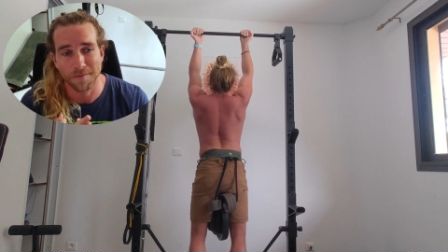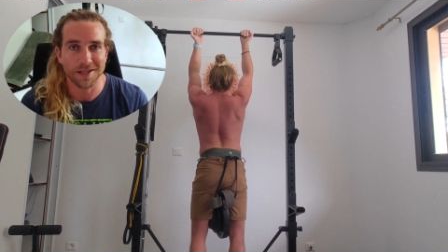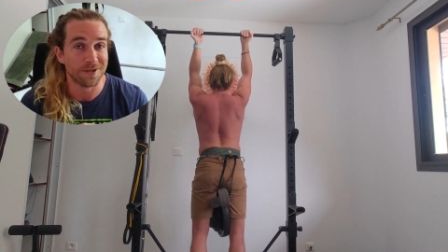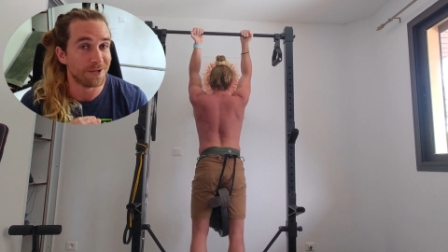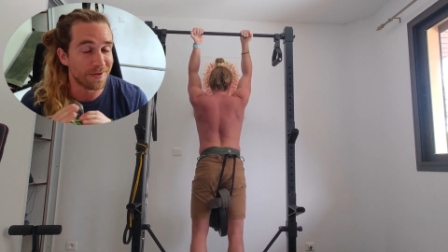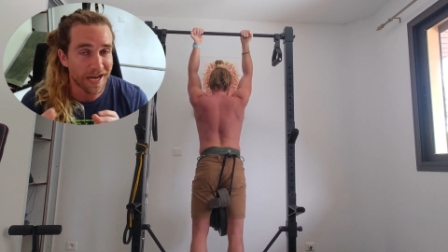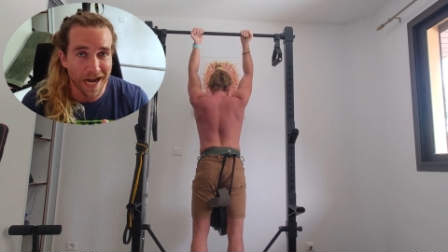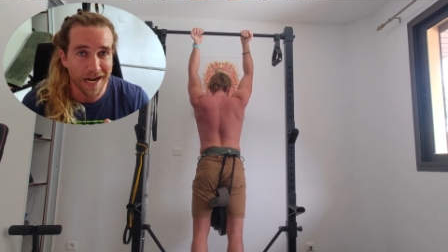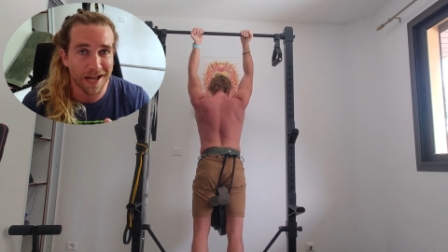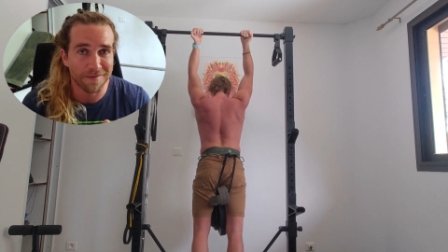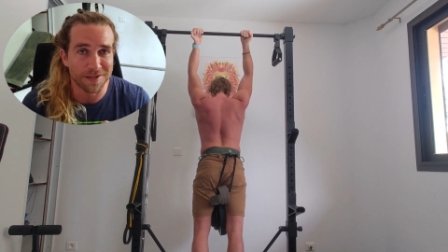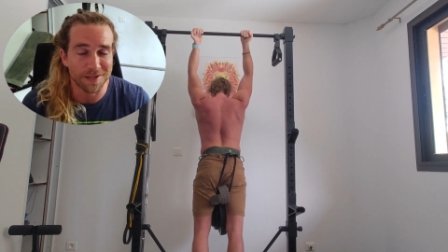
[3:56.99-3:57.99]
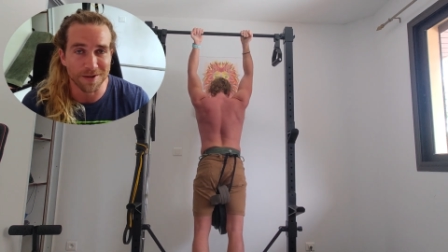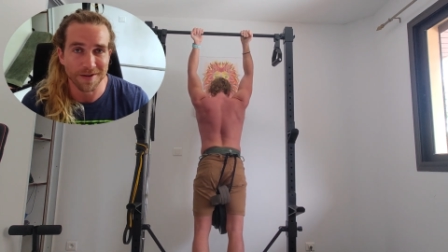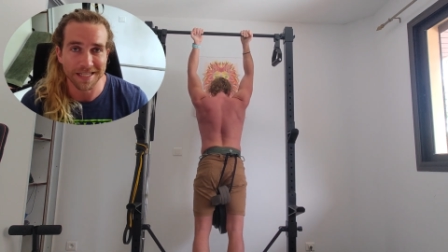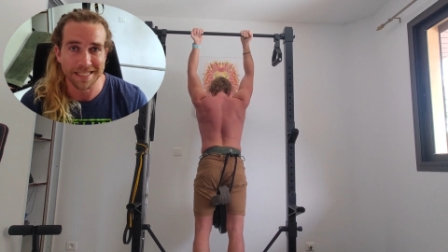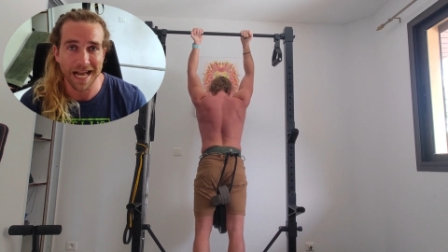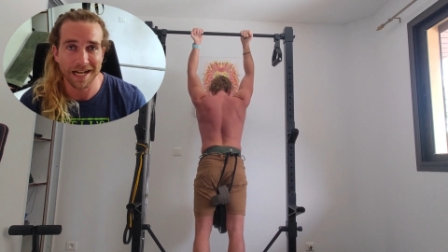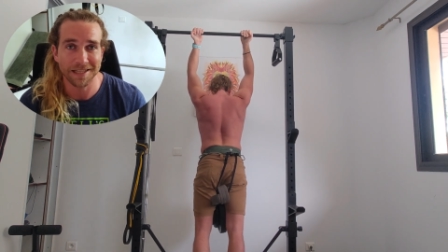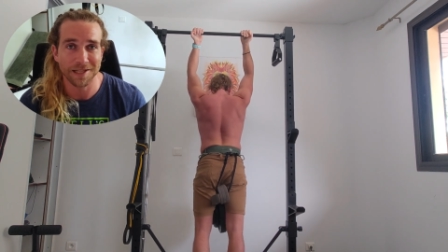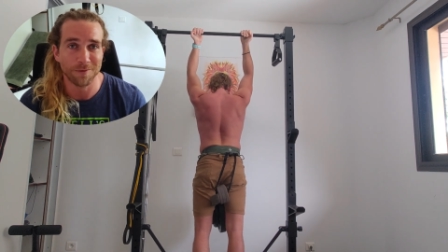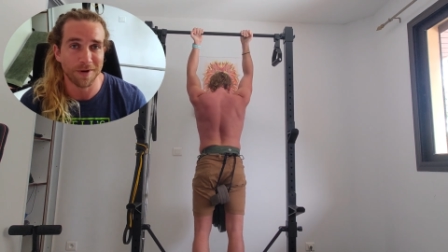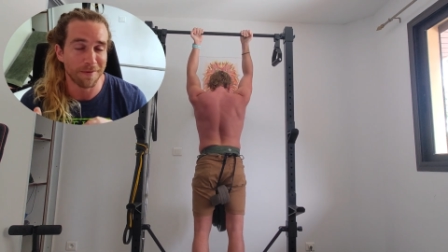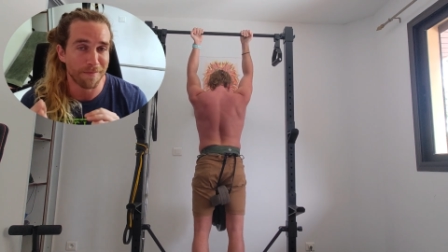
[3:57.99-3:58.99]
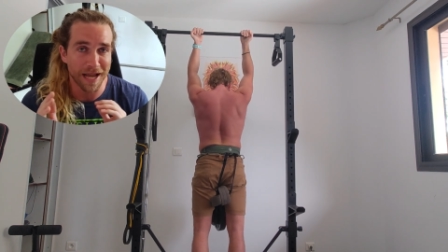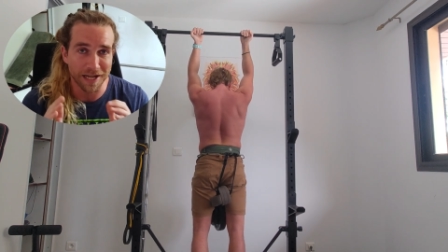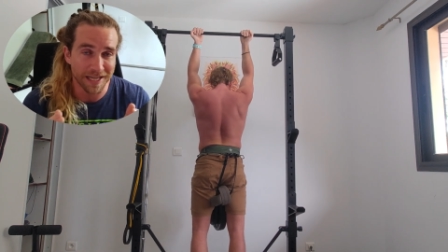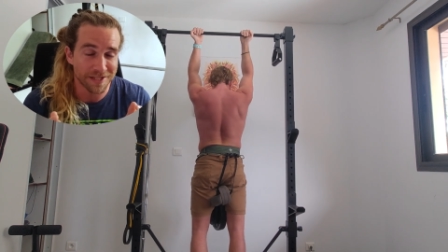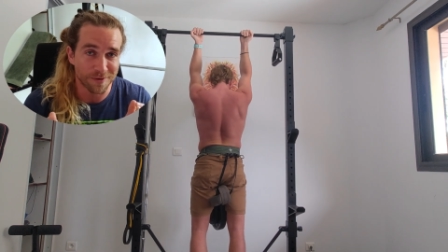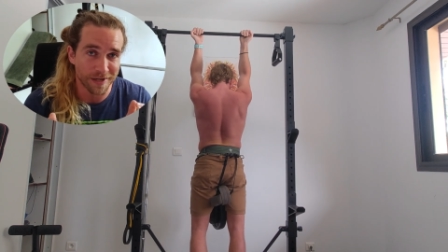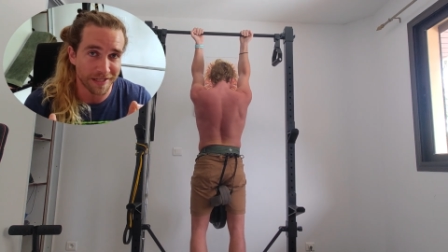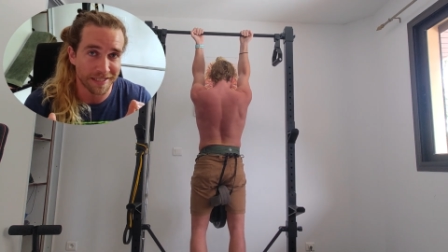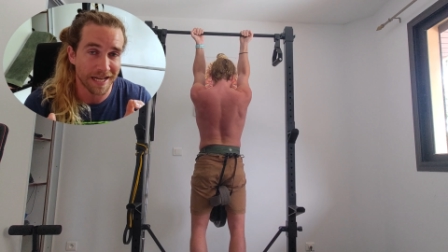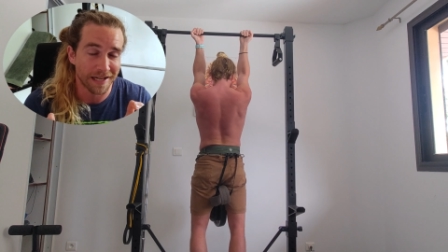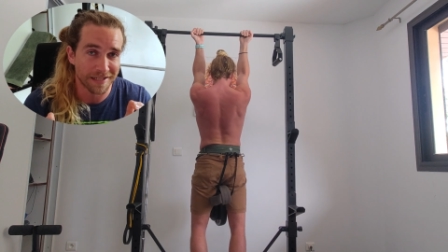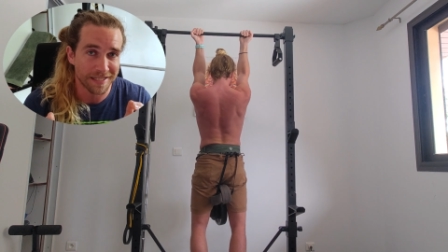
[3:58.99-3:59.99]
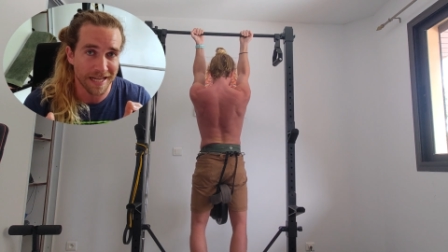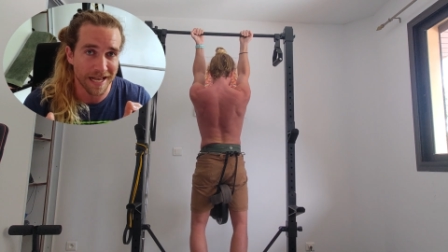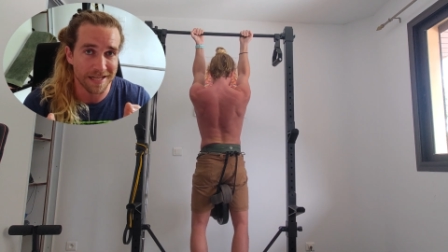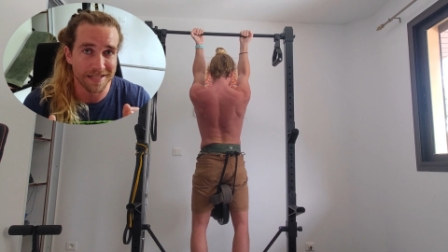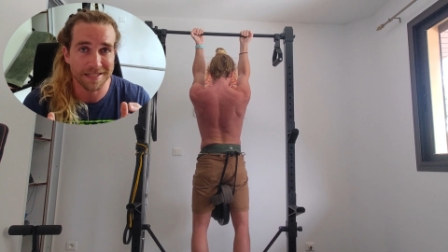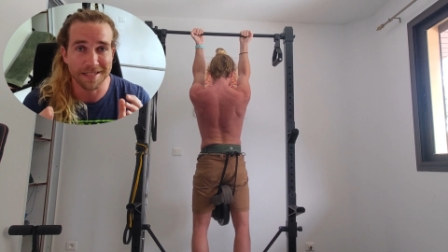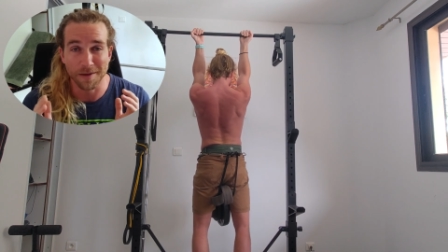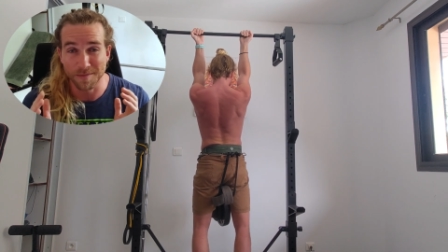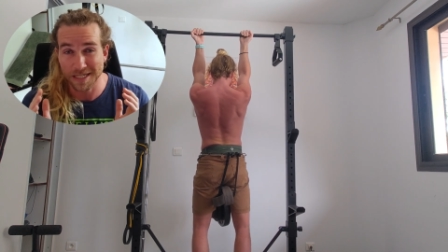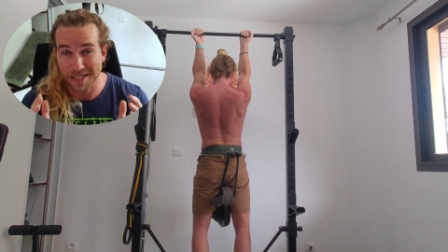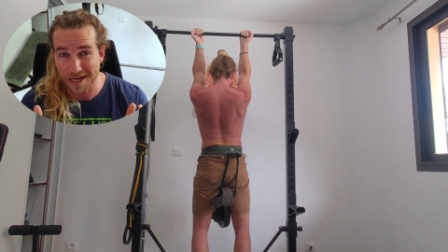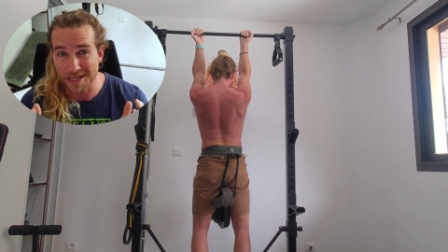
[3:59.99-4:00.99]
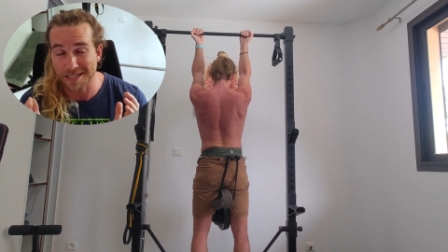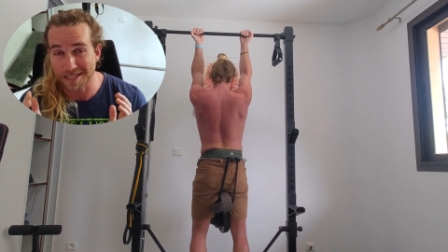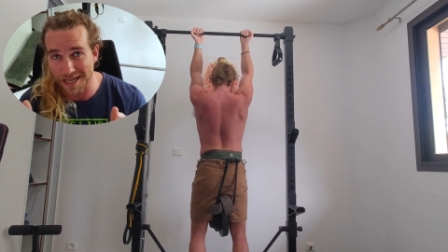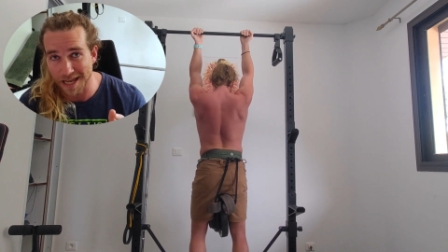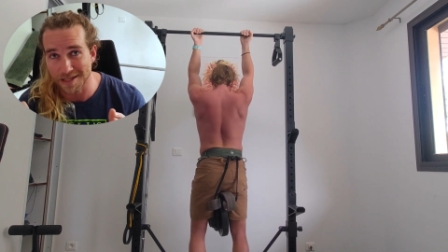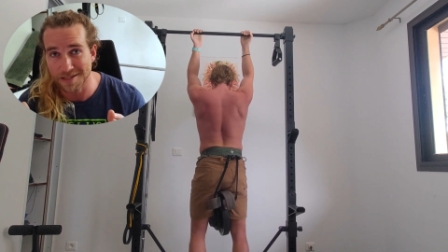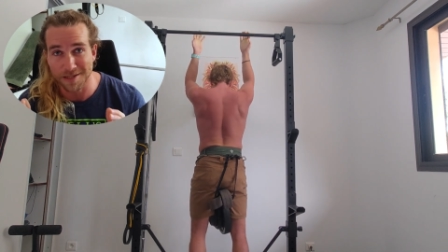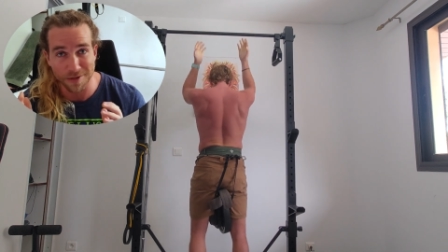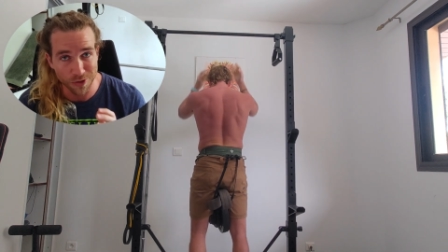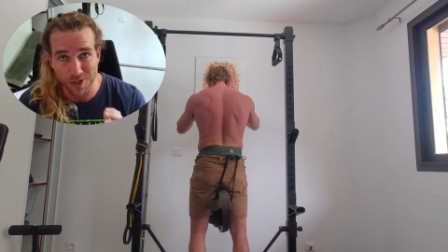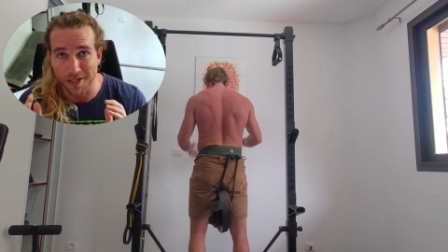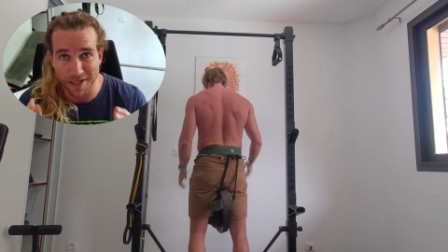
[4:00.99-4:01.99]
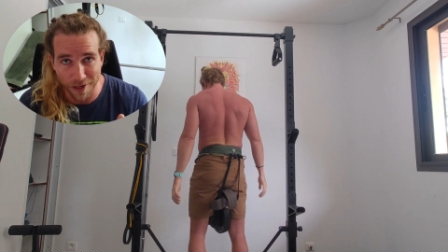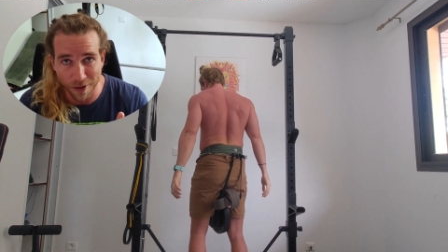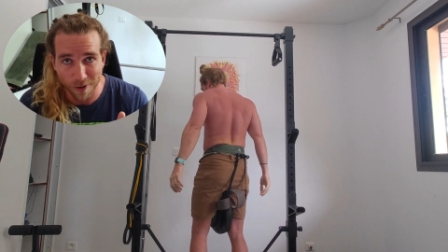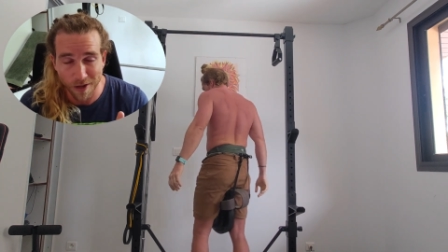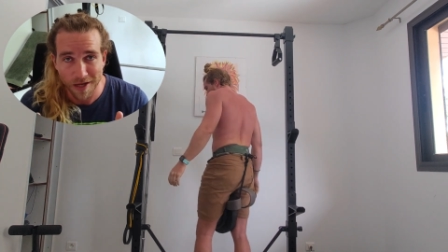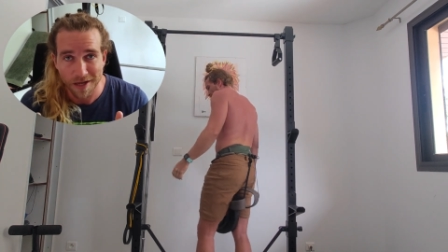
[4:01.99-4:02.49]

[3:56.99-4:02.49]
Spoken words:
You do not have to do exactly what Mike Israel says some studies says you should do.